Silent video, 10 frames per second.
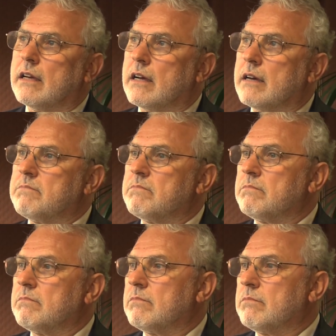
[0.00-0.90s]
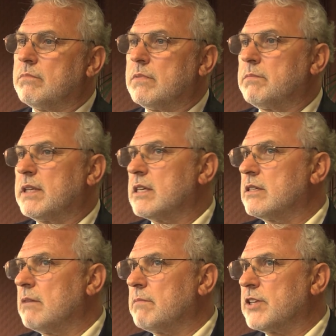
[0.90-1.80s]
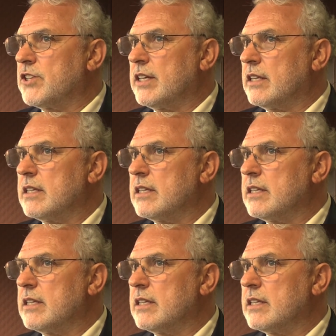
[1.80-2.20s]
But there's not much in it.